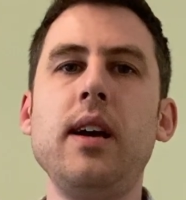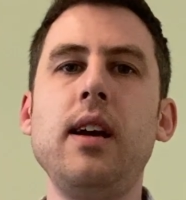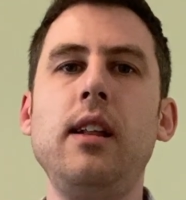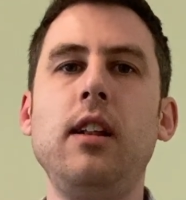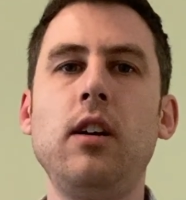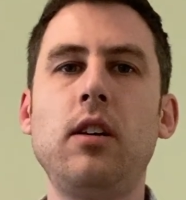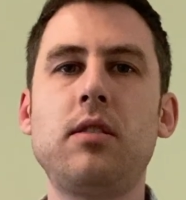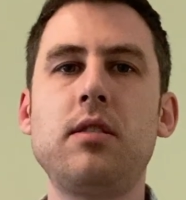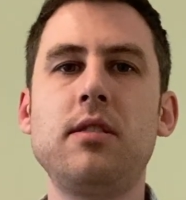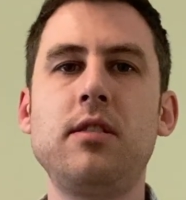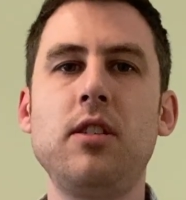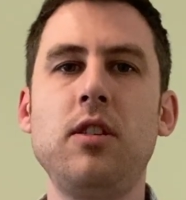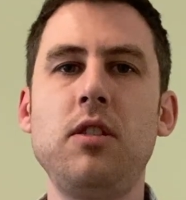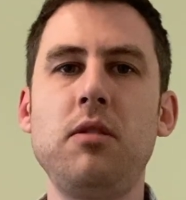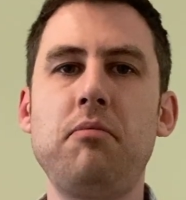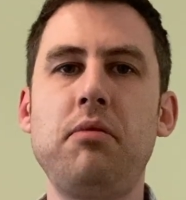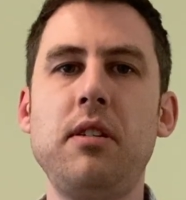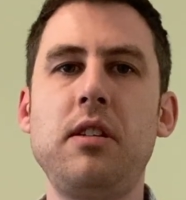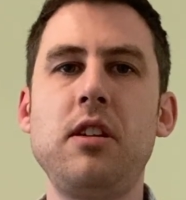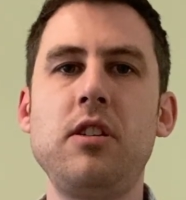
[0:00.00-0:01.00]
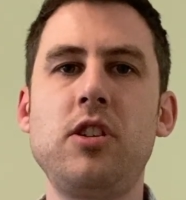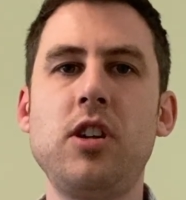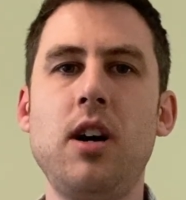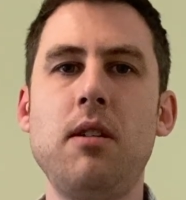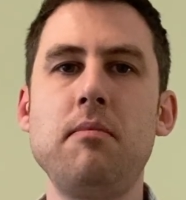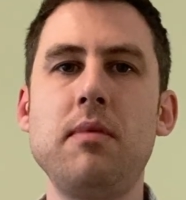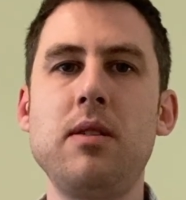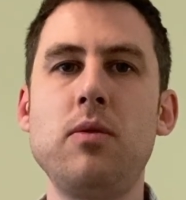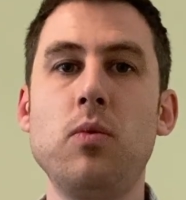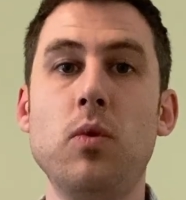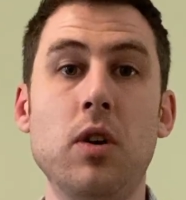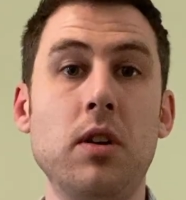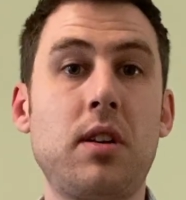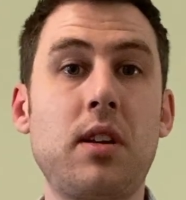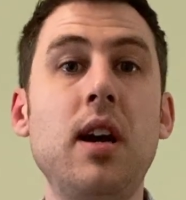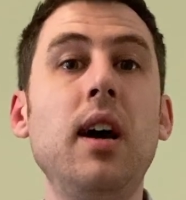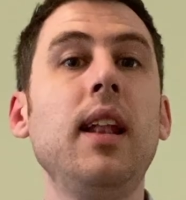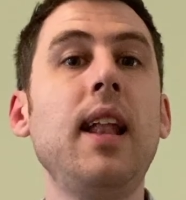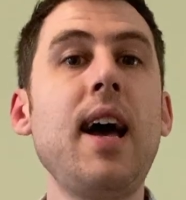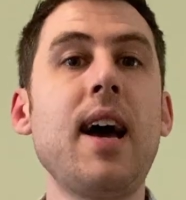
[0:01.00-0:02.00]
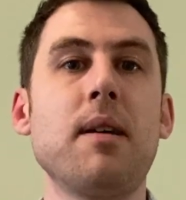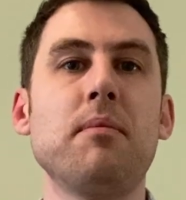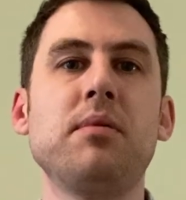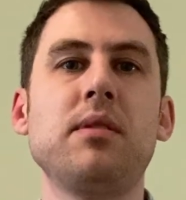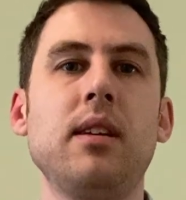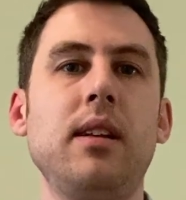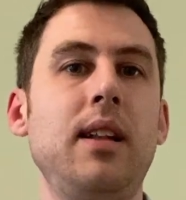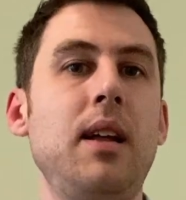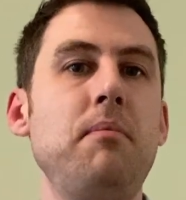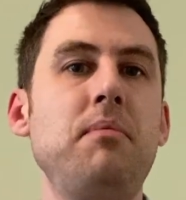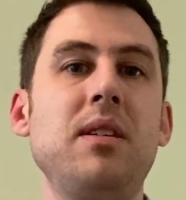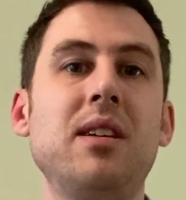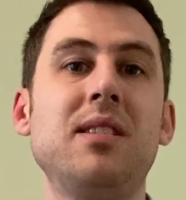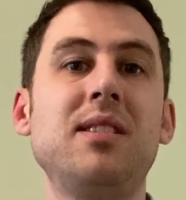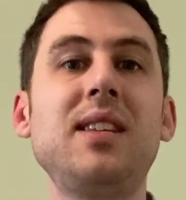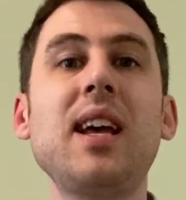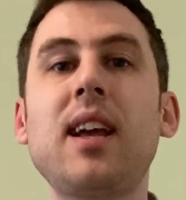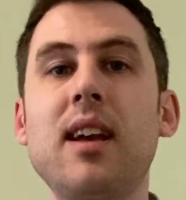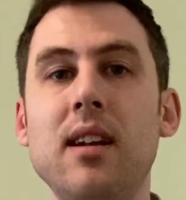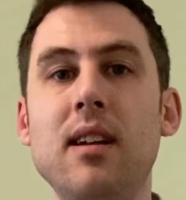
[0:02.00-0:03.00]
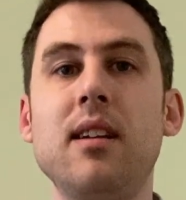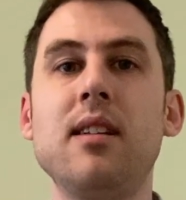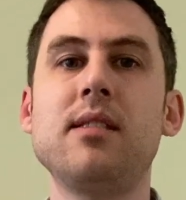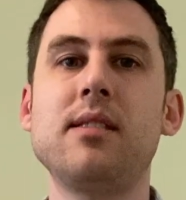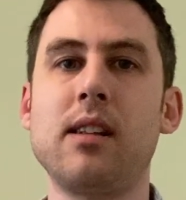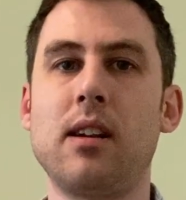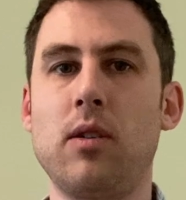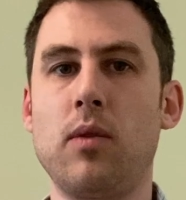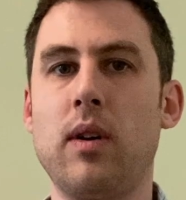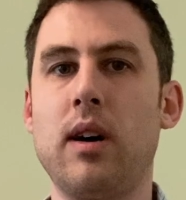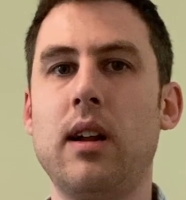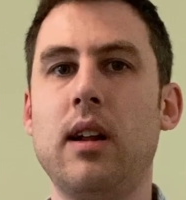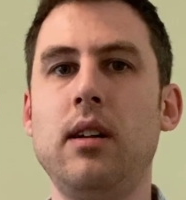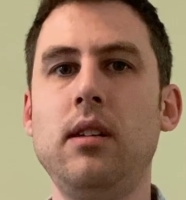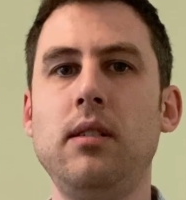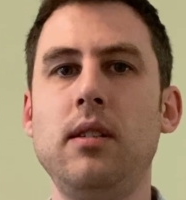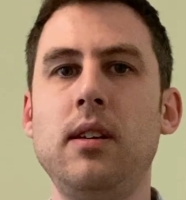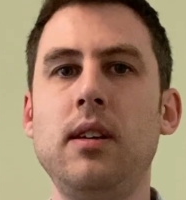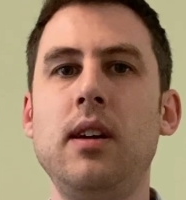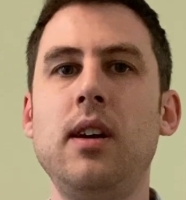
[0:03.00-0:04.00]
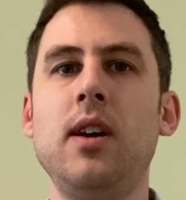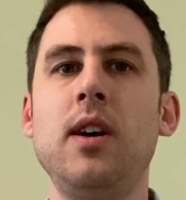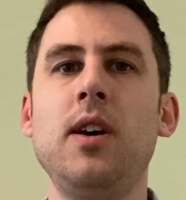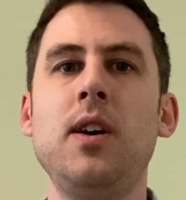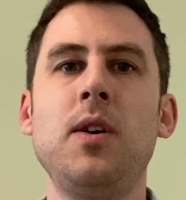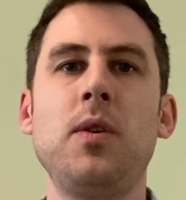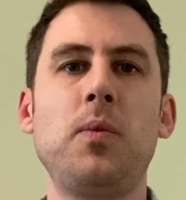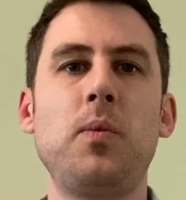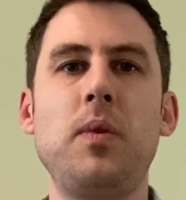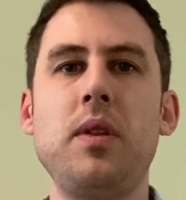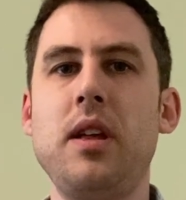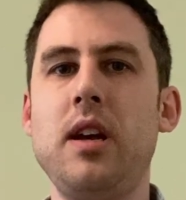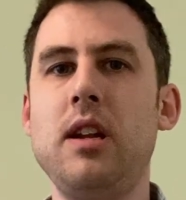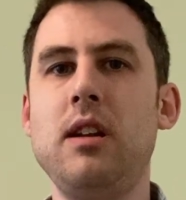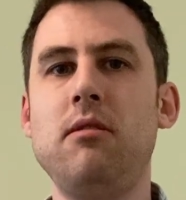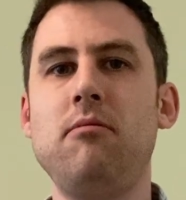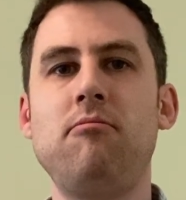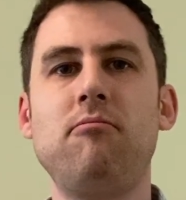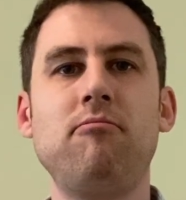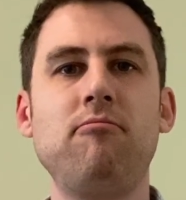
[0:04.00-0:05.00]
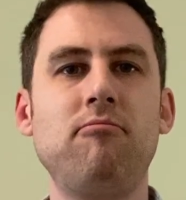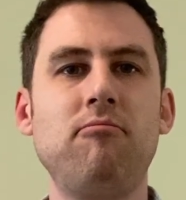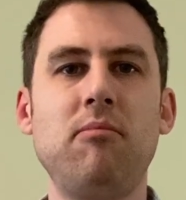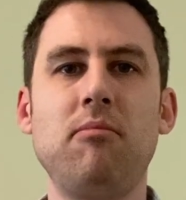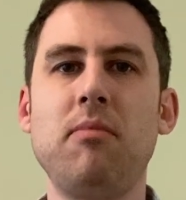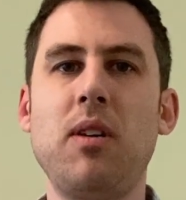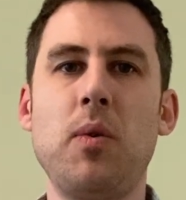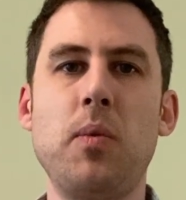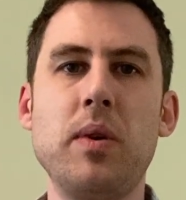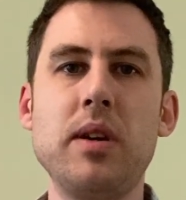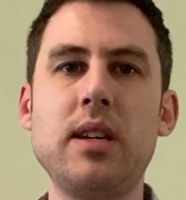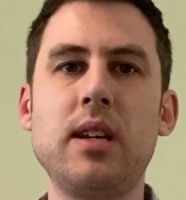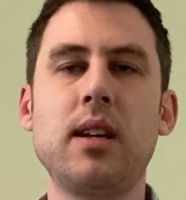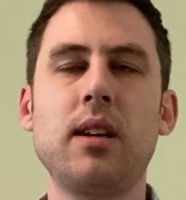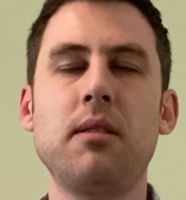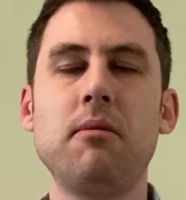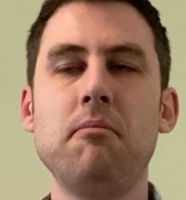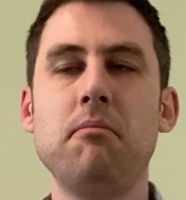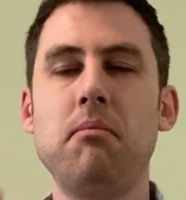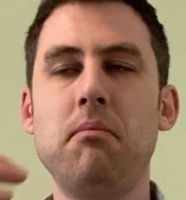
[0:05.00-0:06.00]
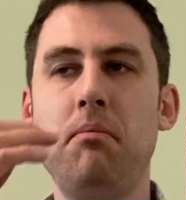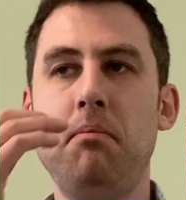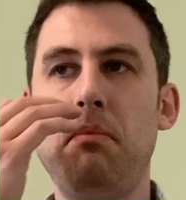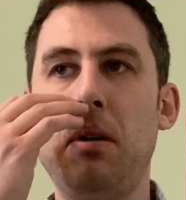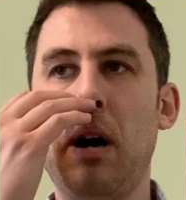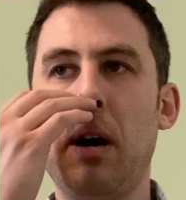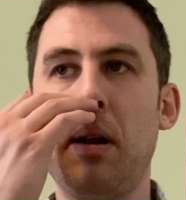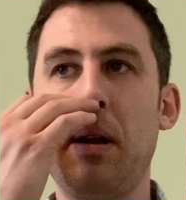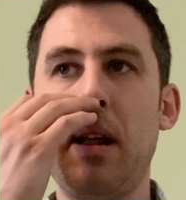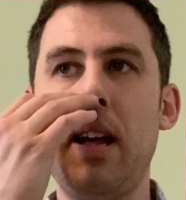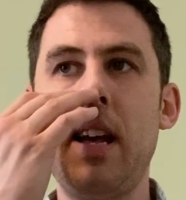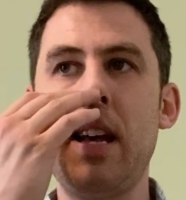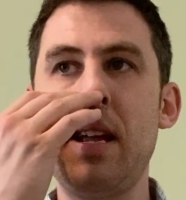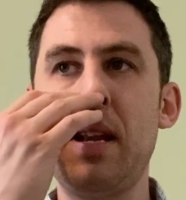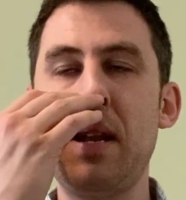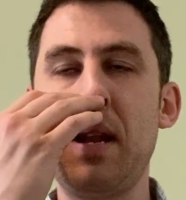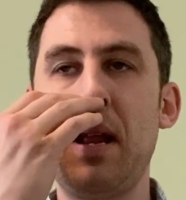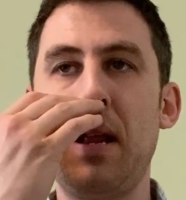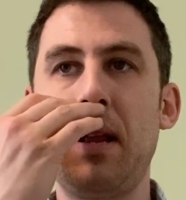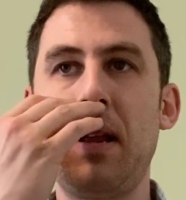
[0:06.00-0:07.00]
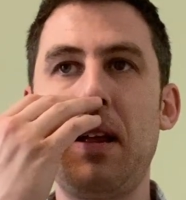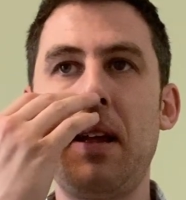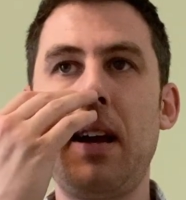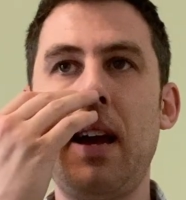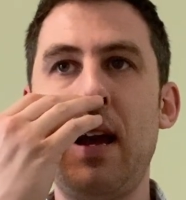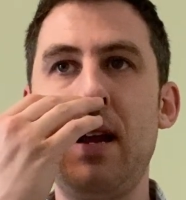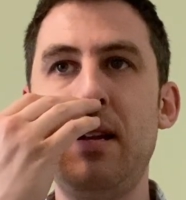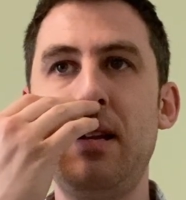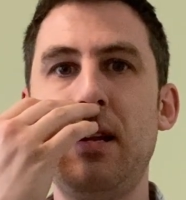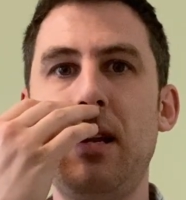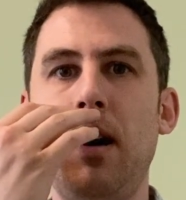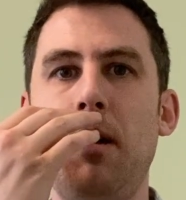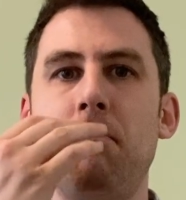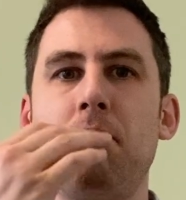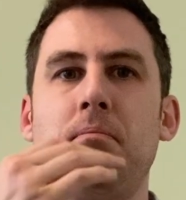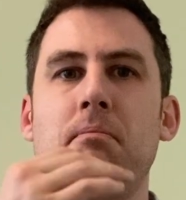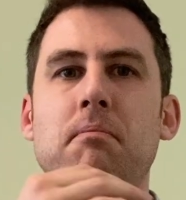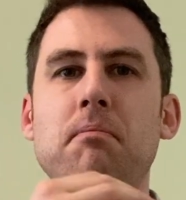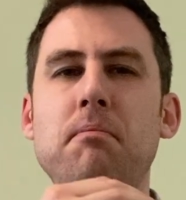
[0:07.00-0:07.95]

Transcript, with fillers: It looked as though the British army would collapse and there'd be a second Isandlwana within a week, but it ended up